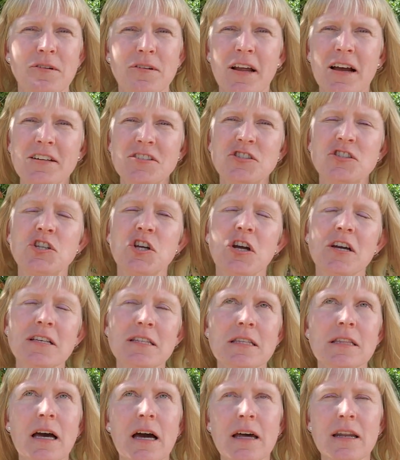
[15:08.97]
Not
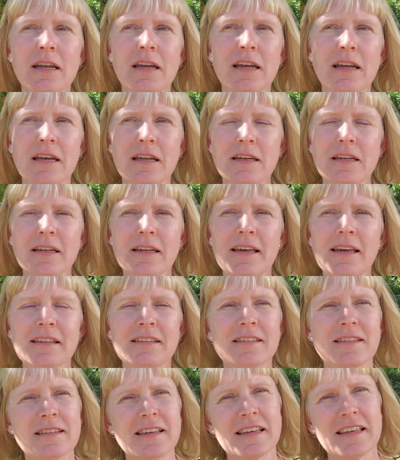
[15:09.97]
just that it
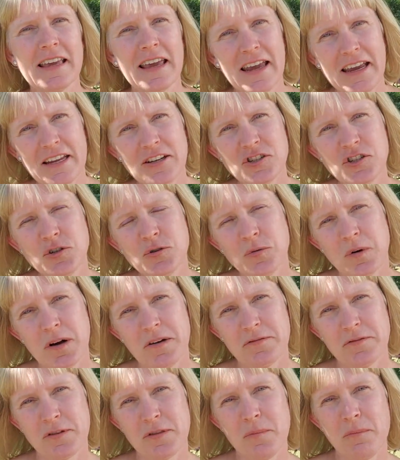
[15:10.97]
gets the gauge you
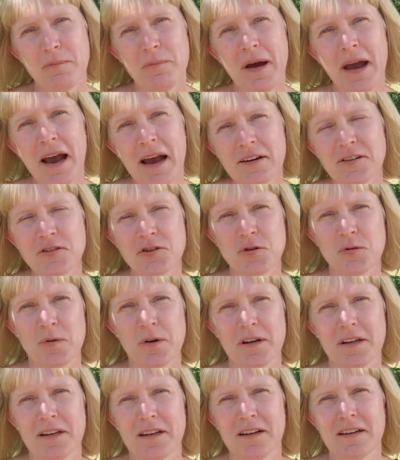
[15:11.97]
want for the pattern you're
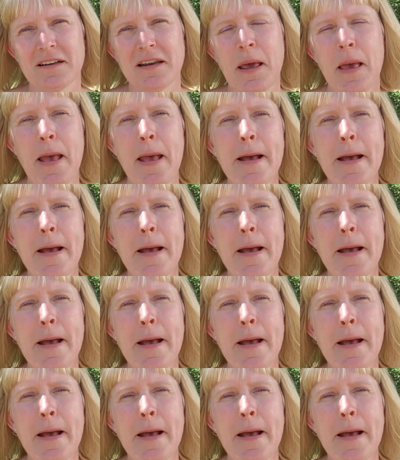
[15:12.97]
working on,